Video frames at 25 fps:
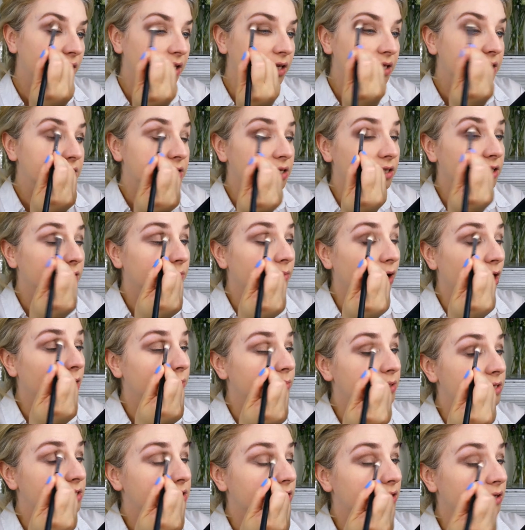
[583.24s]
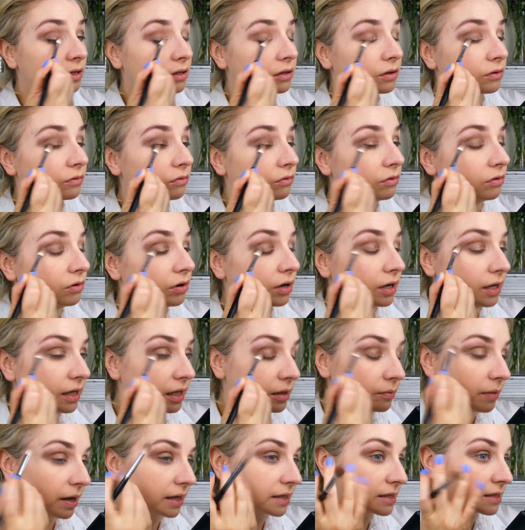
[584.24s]
So at the moment it's going to look
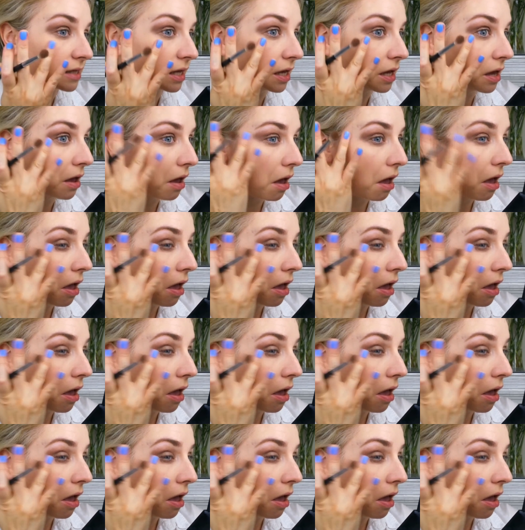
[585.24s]
really messy.